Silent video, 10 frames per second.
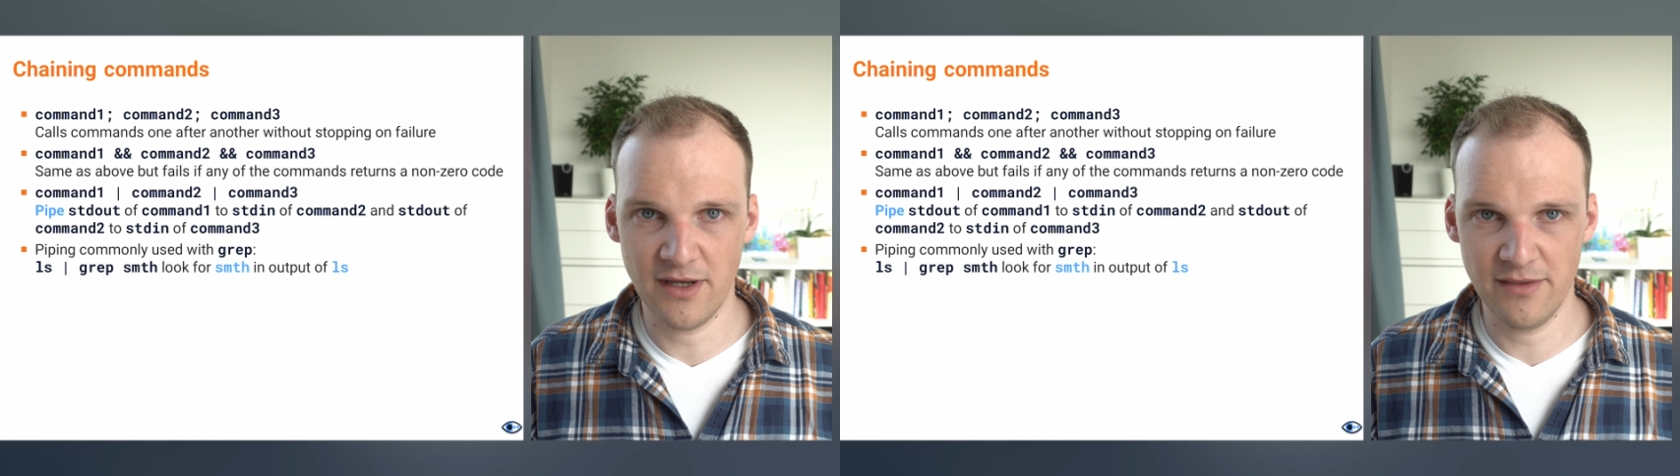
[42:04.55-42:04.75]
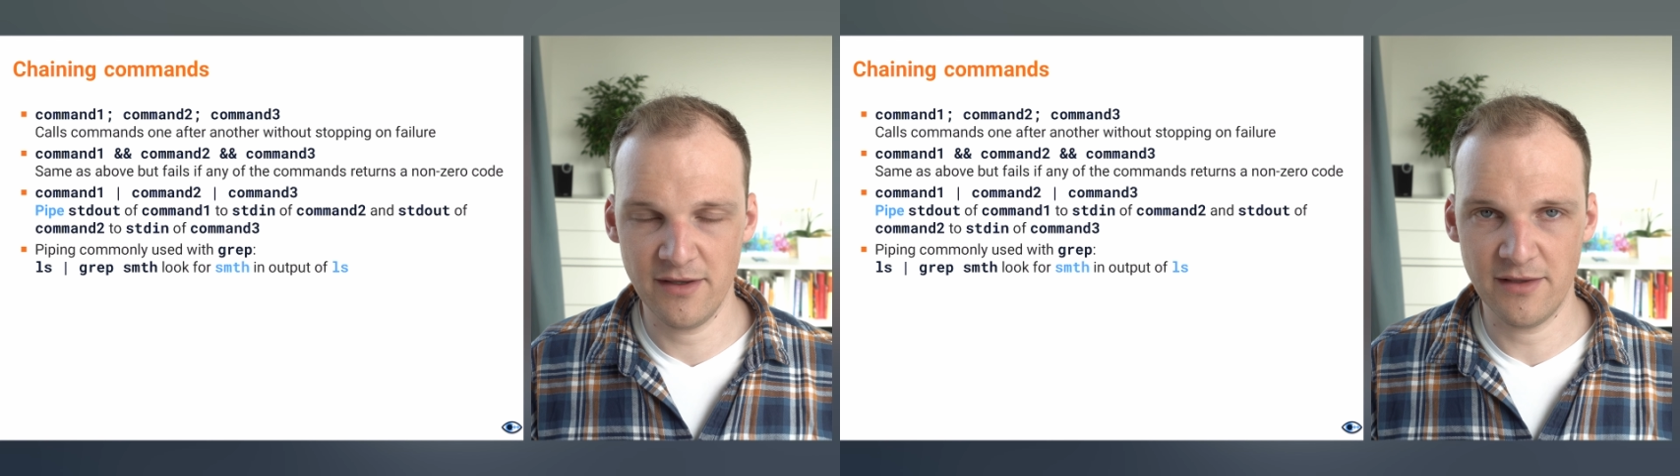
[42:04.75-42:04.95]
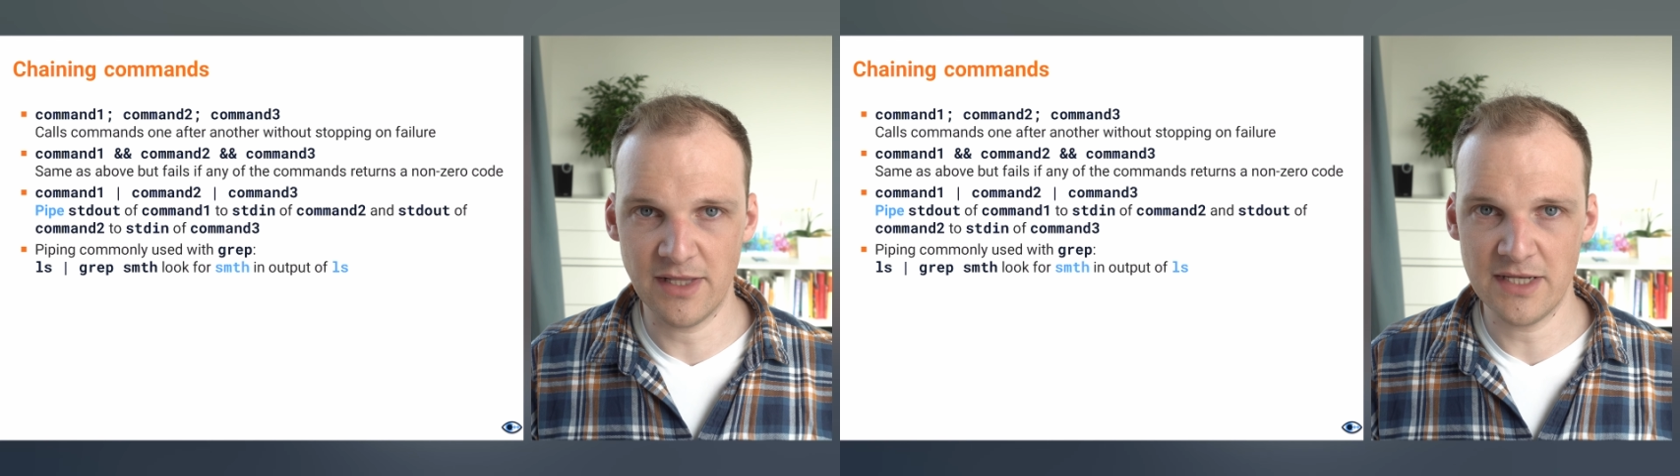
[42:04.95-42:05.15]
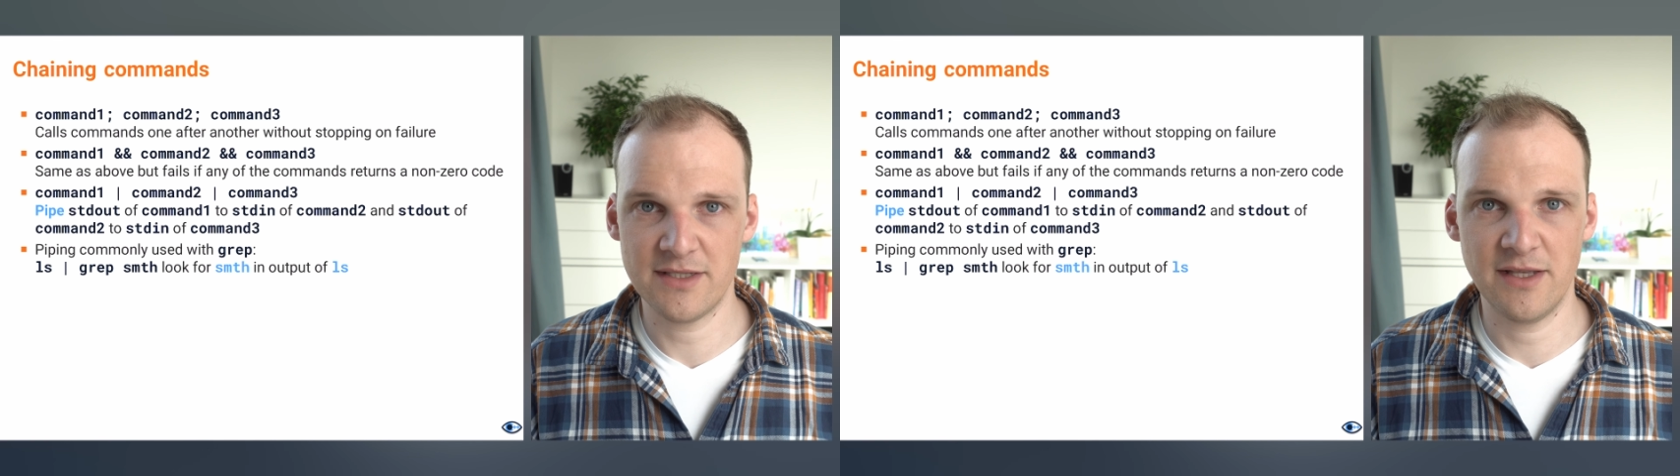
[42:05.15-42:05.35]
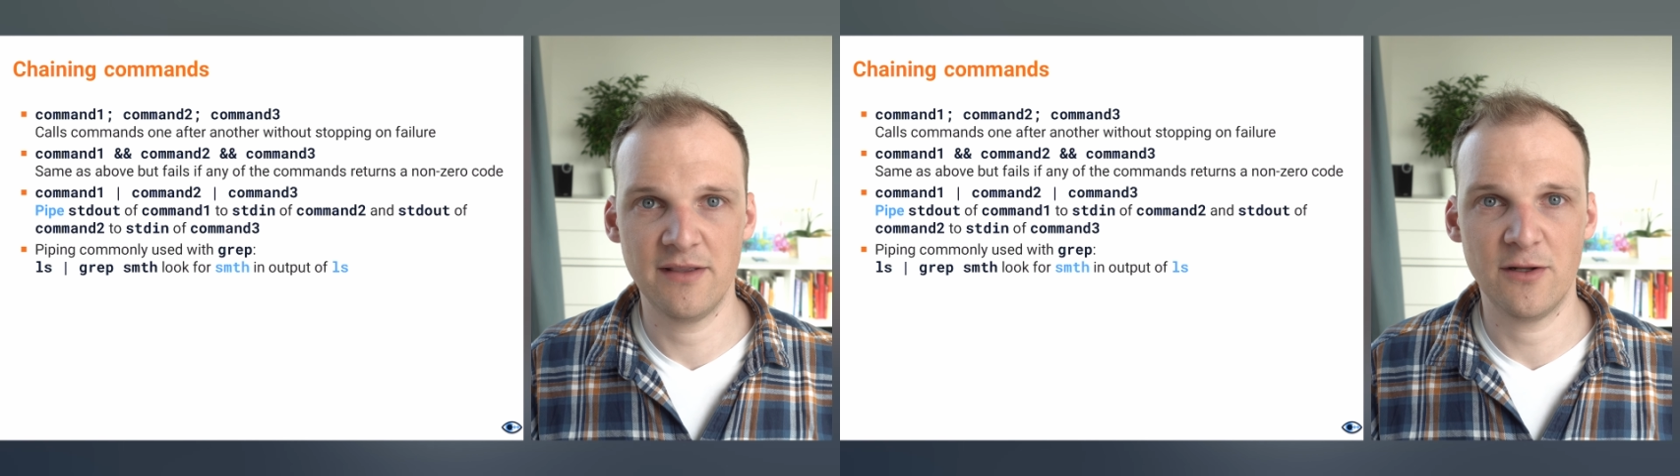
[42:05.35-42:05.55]
I think the
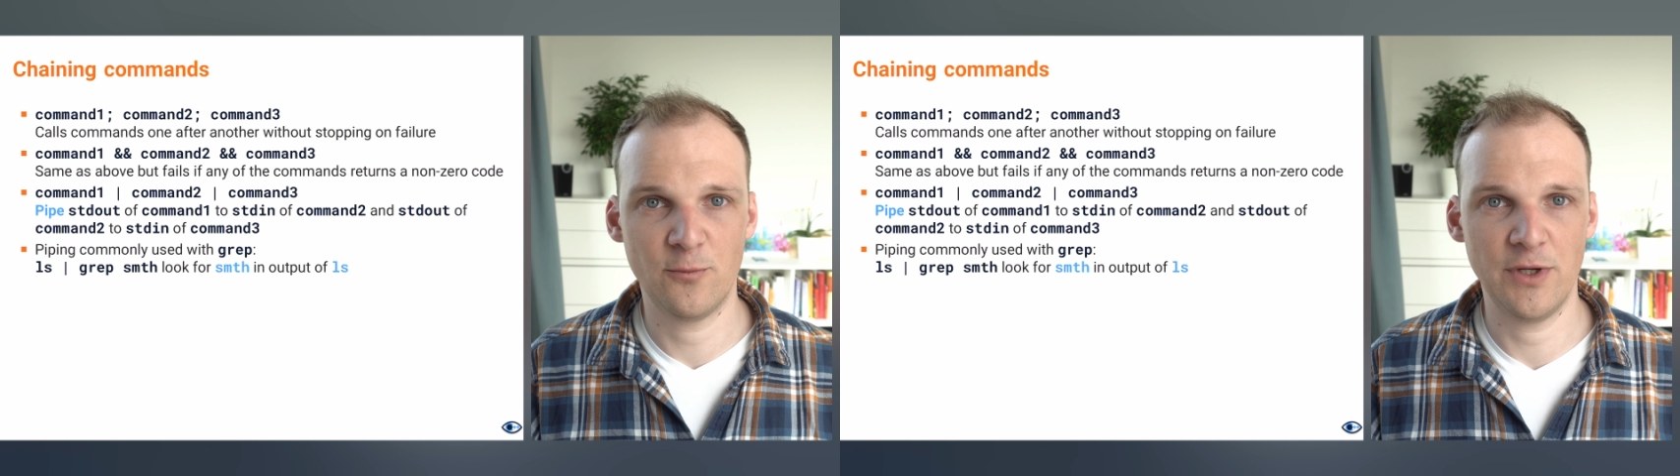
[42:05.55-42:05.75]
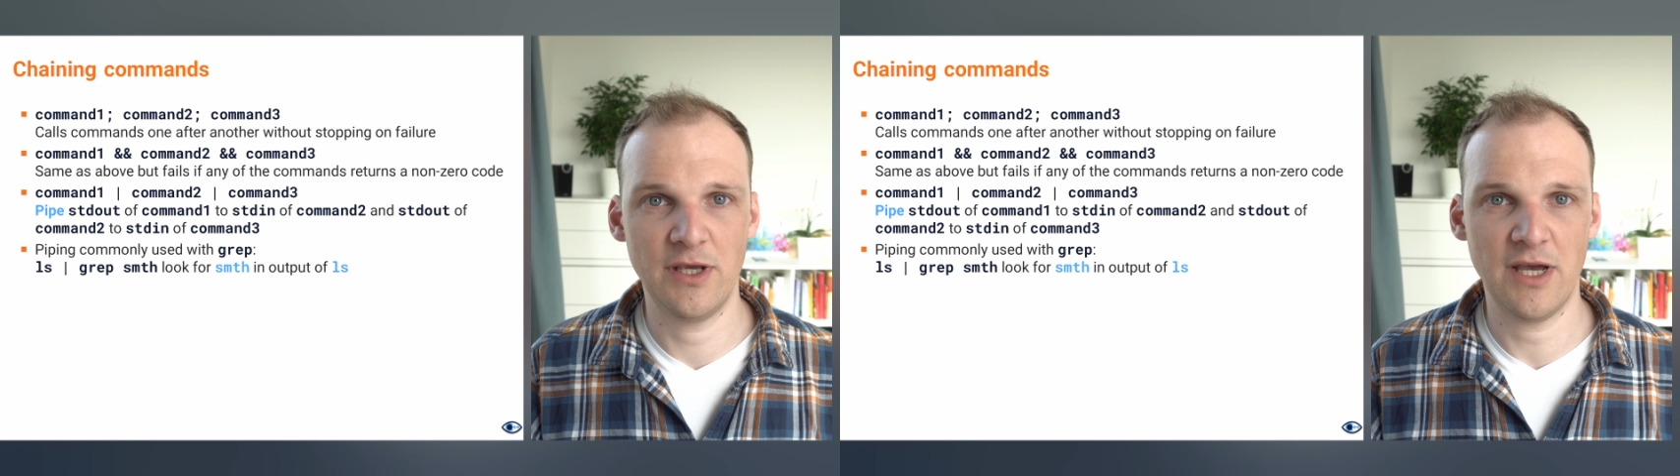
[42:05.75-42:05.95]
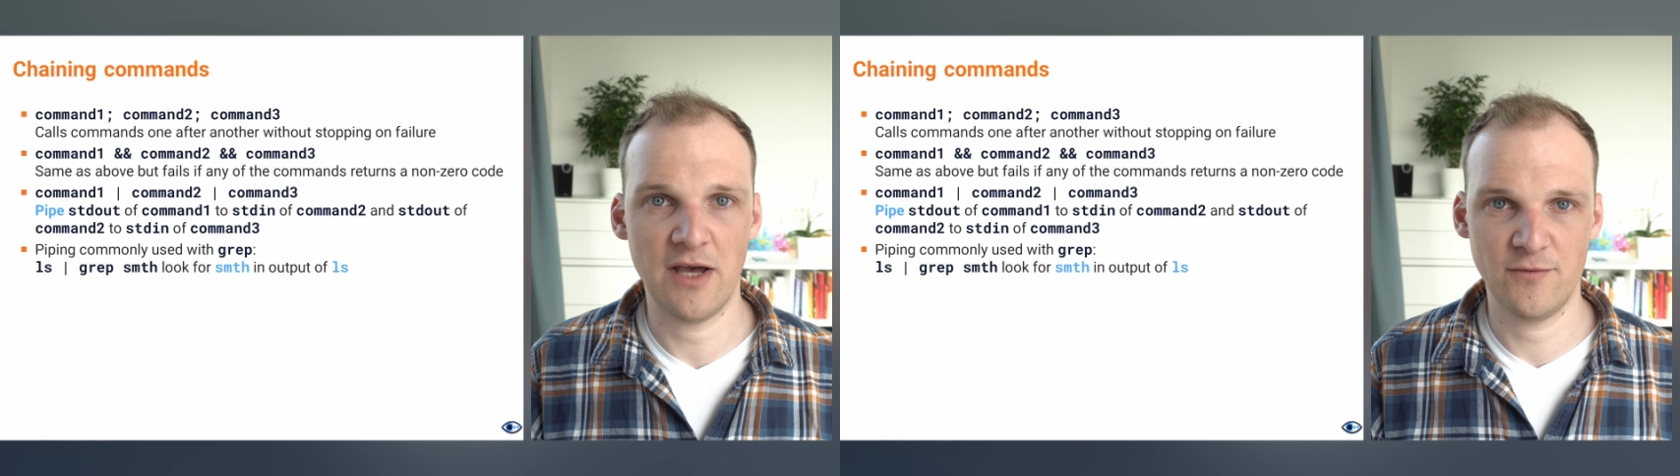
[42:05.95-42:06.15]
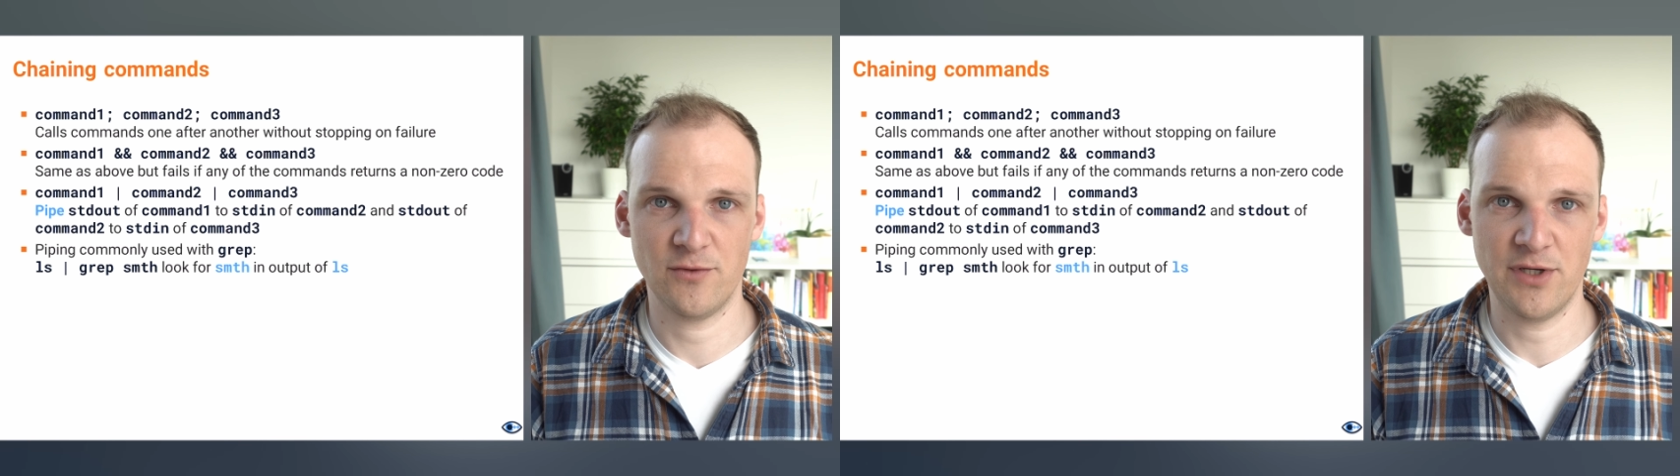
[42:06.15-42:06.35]
last thing that we have to